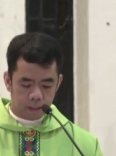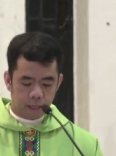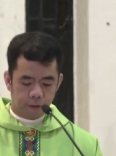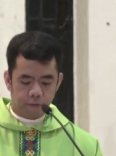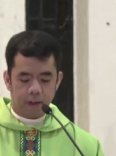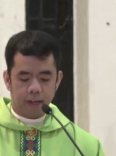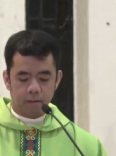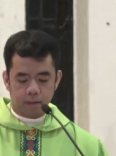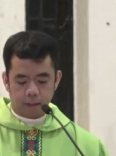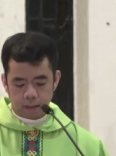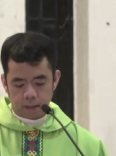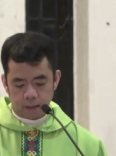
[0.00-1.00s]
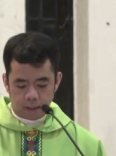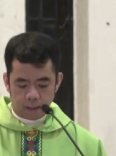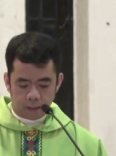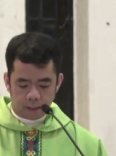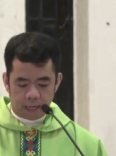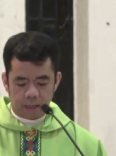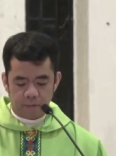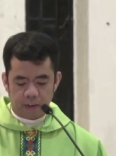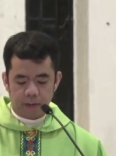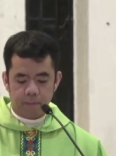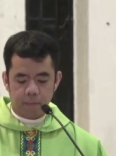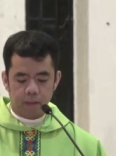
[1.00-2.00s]
effect and
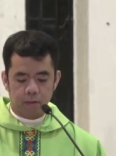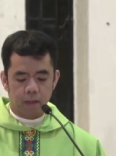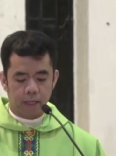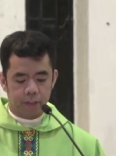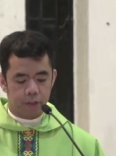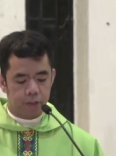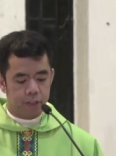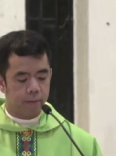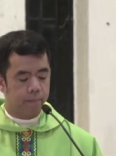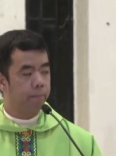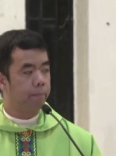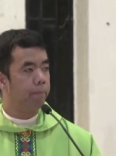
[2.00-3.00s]
vibrant relationship